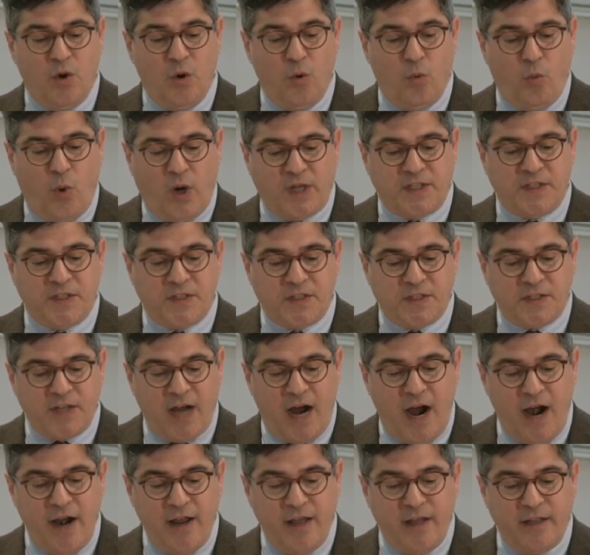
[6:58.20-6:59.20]
What
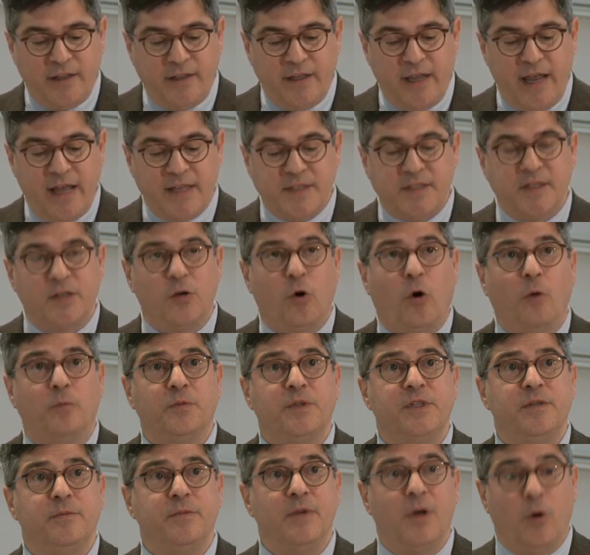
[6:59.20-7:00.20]
started as an
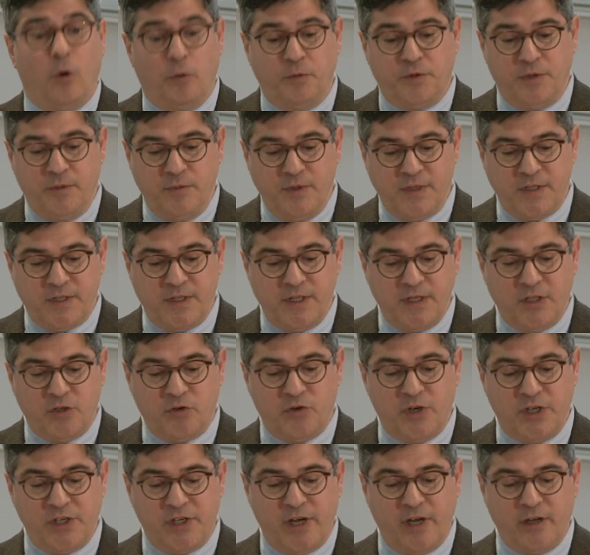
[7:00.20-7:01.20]
optim- optimistic
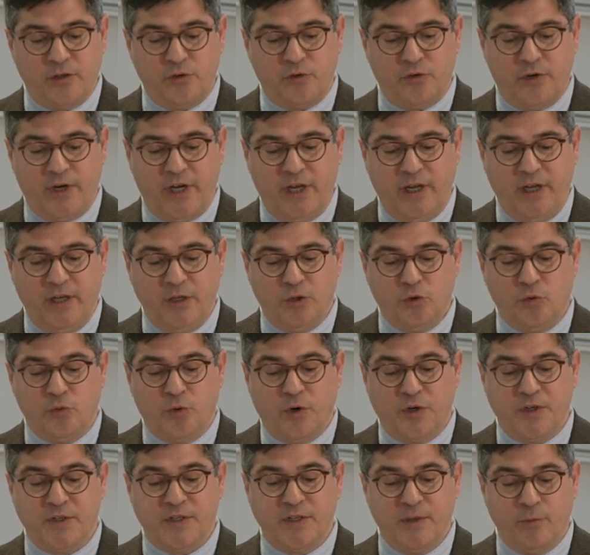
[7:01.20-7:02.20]
trajectory
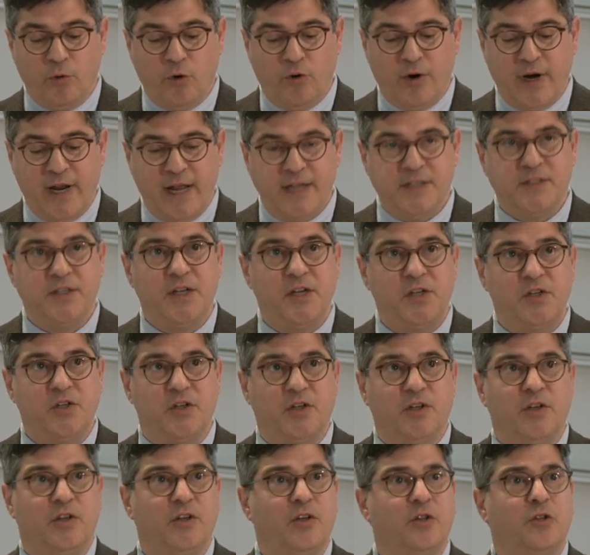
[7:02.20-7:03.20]
towards
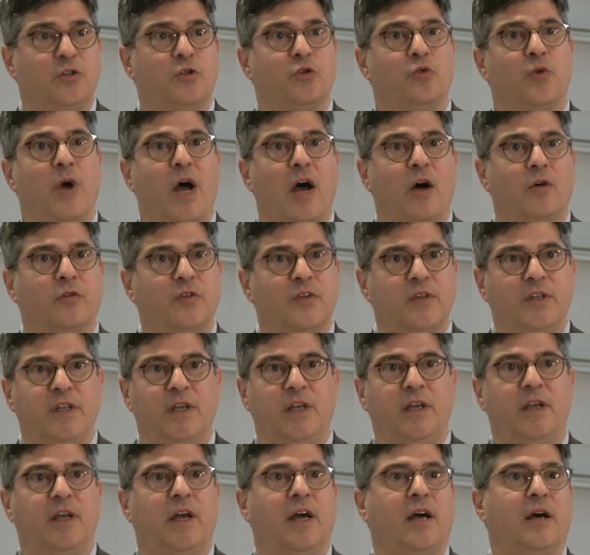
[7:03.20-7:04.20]
democratization throughout
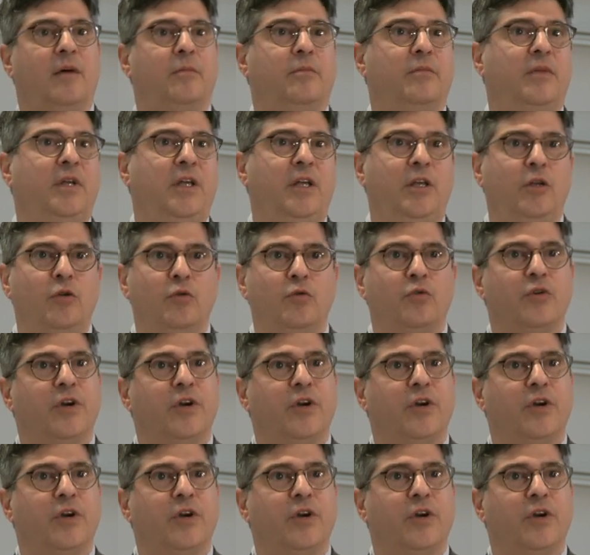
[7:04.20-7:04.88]
the um, EU